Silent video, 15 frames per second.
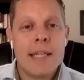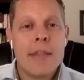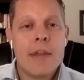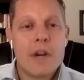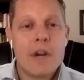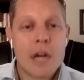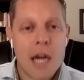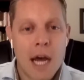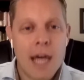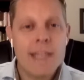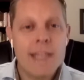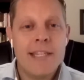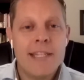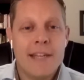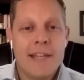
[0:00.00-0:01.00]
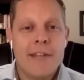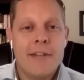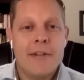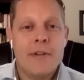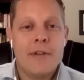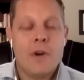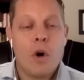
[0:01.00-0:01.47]
their content
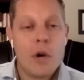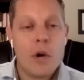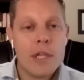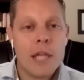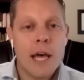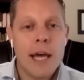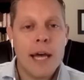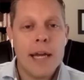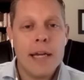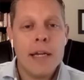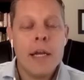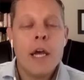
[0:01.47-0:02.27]
online.